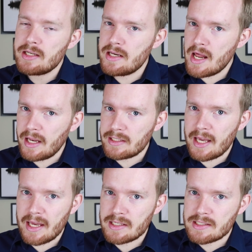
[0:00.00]

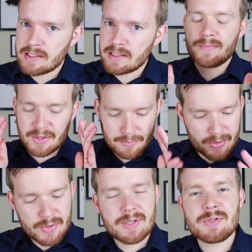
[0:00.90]
Nutcase. Now the
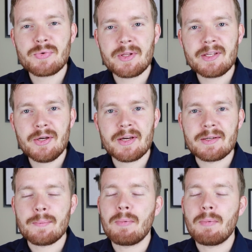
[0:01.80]
music is really good,